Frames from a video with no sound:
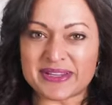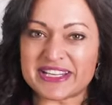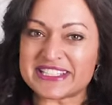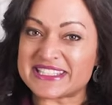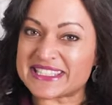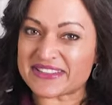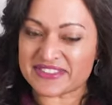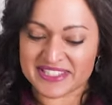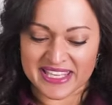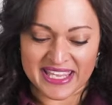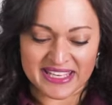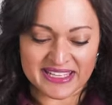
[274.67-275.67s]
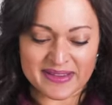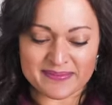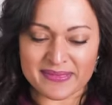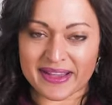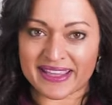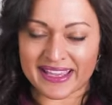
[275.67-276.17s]
going to sift in
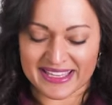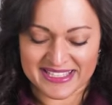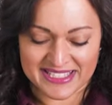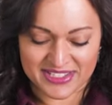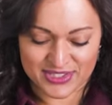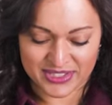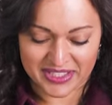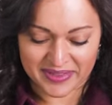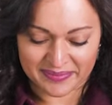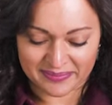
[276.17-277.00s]
my icing sugar.